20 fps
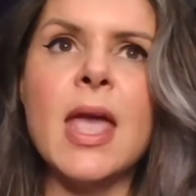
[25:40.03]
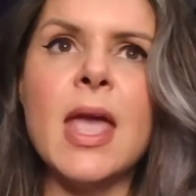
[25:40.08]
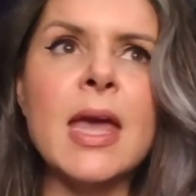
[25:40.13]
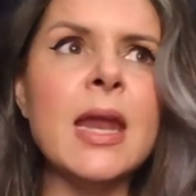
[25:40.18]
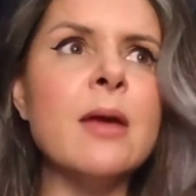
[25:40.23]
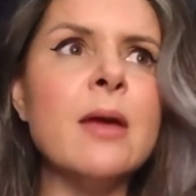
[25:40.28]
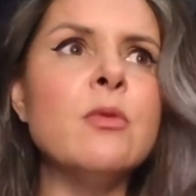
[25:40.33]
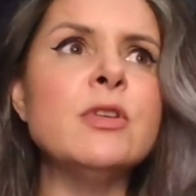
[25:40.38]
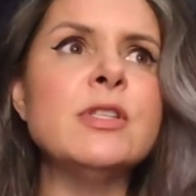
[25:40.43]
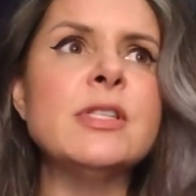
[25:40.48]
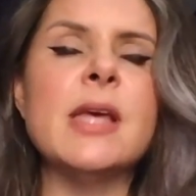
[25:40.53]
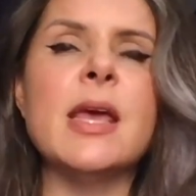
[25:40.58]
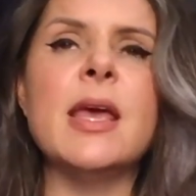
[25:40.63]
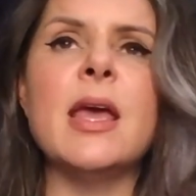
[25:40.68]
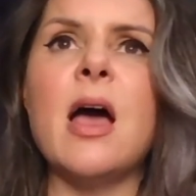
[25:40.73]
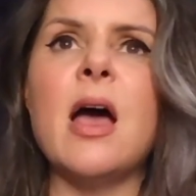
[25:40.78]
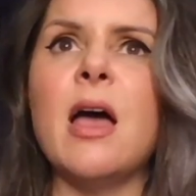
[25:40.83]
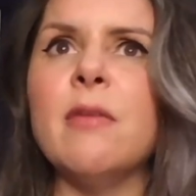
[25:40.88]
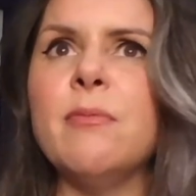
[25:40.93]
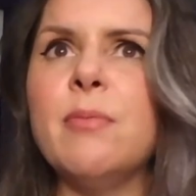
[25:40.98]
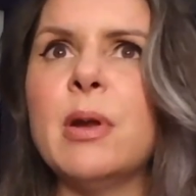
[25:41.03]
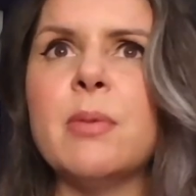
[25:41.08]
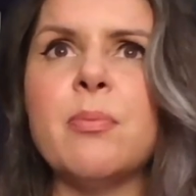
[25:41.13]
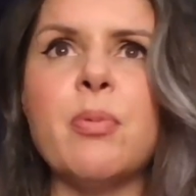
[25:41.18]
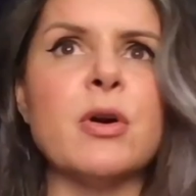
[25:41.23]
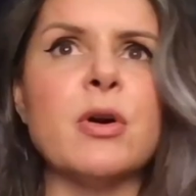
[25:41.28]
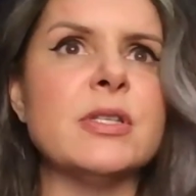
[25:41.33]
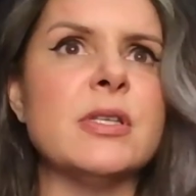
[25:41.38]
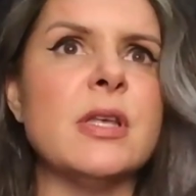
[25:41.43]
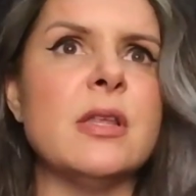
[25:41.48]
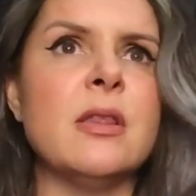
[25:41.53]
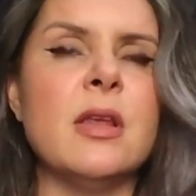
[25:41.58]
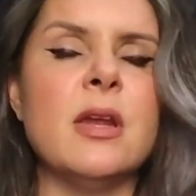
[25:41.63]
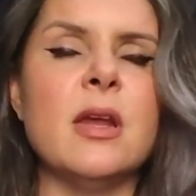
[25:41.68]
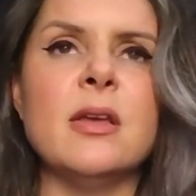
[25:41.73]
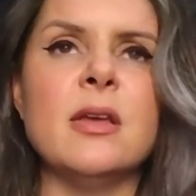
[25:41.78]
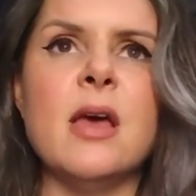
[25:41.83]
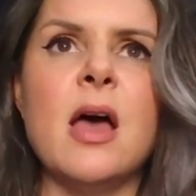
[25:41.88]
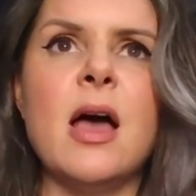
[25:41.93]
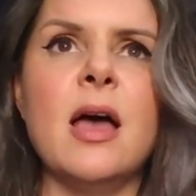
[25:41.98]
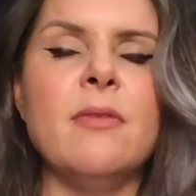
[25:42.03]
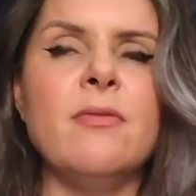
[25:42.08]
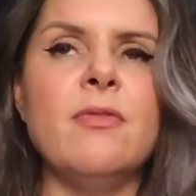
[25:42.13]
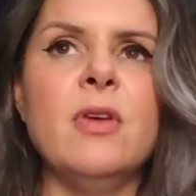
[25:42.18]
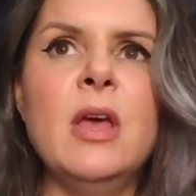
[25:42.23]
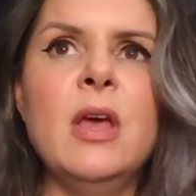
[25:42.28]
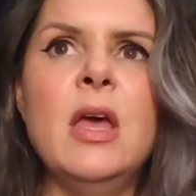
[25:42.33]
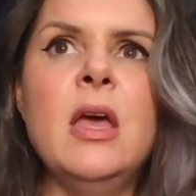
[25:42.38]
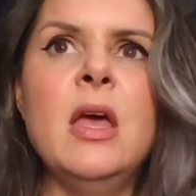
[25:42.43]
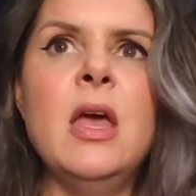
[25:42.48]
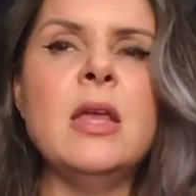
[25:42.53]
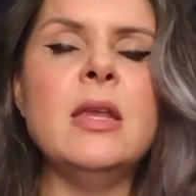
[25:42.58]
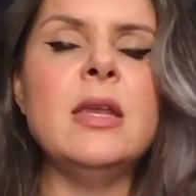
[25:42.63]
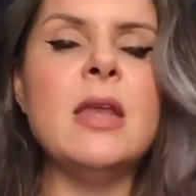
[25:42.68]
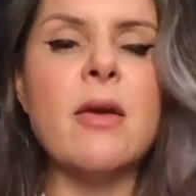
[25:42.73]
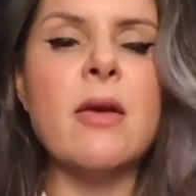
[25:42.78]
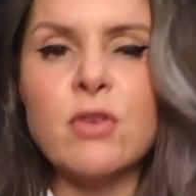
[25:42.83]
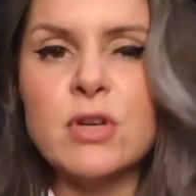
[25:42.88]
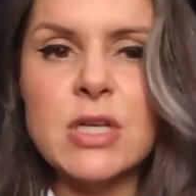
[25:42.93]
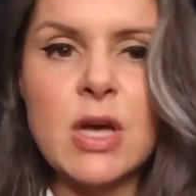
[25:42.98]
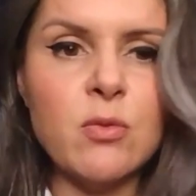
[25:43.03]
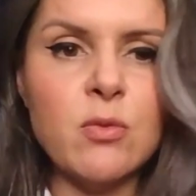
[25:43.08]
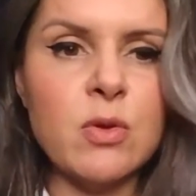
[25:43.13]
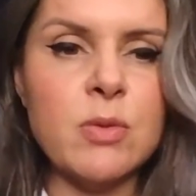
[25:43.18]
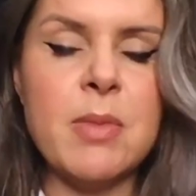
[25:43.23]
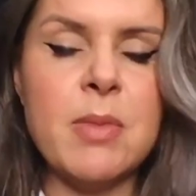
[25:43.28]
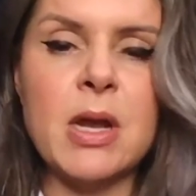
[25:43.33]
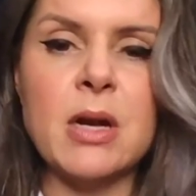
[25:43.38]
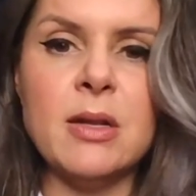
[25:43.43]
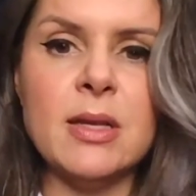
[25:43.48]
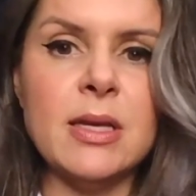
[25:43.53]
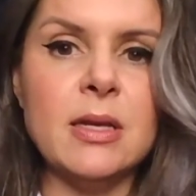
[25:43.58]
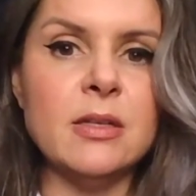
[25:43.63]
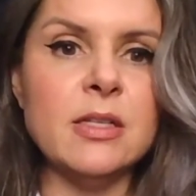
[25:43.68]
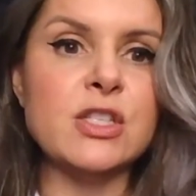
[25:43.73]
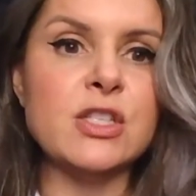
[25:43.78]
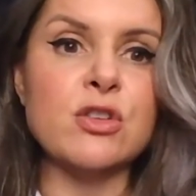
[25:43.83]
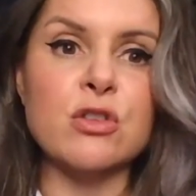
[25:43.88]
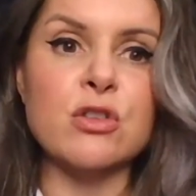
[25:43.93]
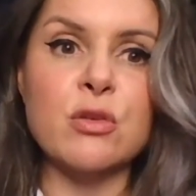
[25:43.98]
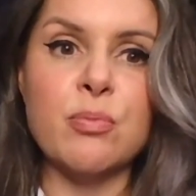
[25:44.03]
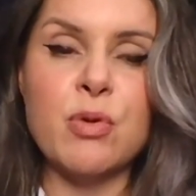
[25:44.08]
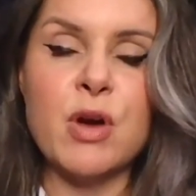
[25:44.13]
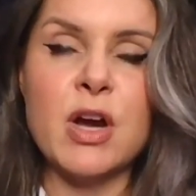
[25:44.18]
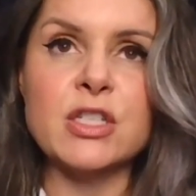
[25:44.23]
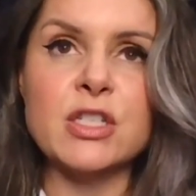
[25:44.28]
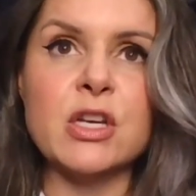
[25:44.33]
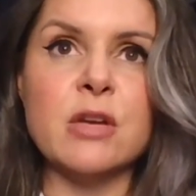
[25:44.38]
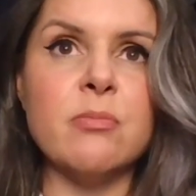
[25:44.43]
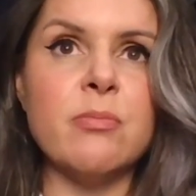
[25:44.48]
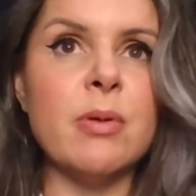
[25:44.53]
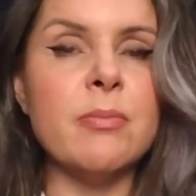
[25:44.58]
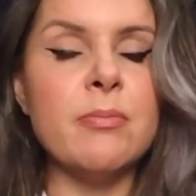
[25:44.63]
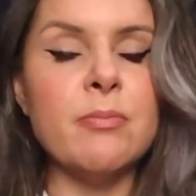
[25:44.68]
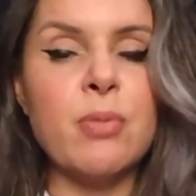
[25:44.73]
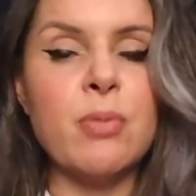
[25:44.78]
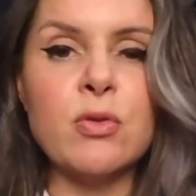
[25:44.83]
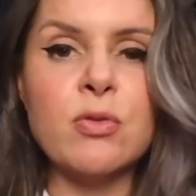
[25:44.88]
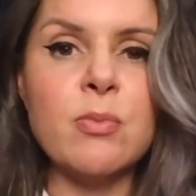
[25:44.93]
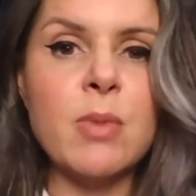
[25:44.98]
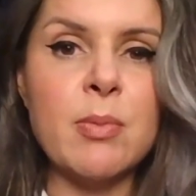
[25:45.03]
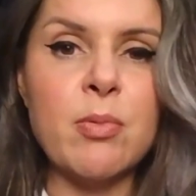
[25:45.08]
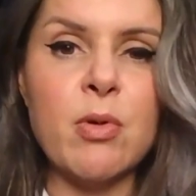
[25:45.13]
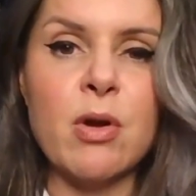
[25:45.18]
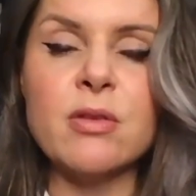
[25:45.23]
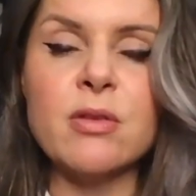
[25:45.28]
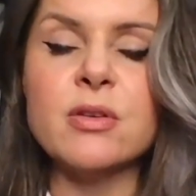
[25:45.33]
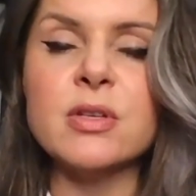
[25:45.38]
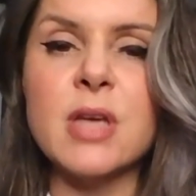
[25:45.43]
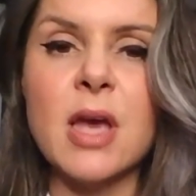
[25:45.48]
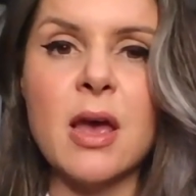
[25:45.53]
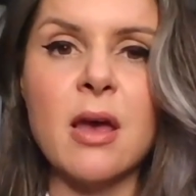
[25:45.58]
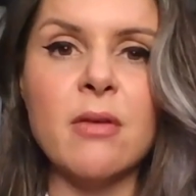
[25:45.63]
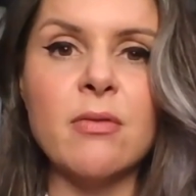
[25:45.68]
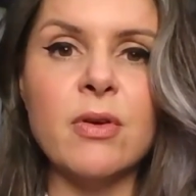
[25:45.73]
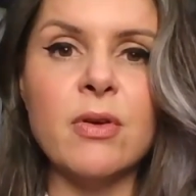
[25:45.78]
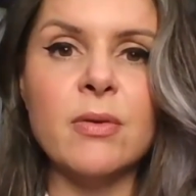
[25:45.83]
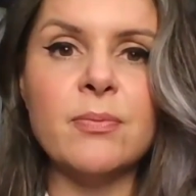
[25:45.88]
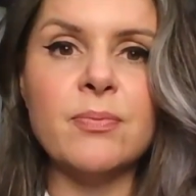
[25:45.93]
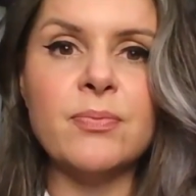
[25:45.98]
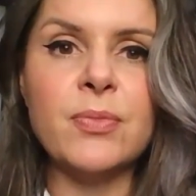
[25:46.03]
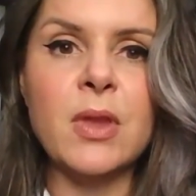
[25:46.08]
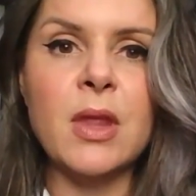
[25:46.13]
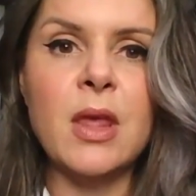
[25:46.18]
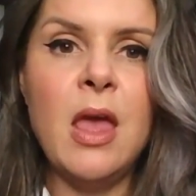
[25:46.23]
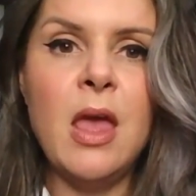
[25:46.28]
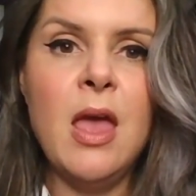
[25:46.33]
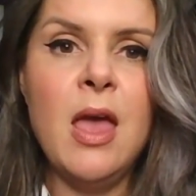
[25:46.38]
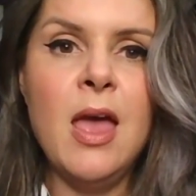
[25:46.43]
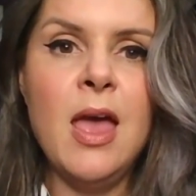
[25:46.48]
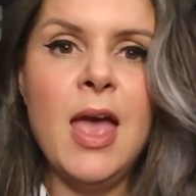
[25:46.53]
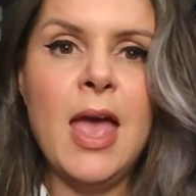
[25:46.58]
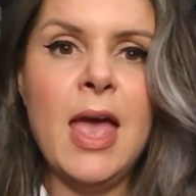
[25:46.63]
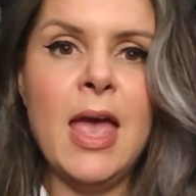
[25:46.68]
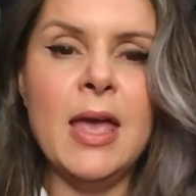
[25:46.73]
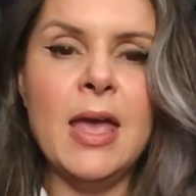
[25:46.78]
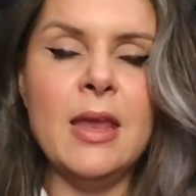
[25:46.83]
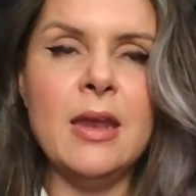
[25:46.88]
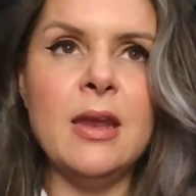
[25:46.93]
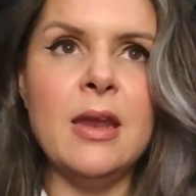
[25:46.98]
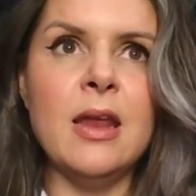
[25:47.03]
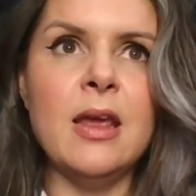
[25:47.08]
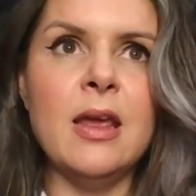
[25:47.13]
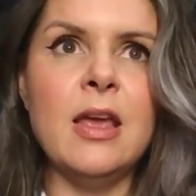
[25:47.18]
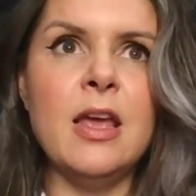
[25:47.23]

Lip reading: And I will say, I've been a person that I've never dealt with mental illness or depression, but both my brothers have. And,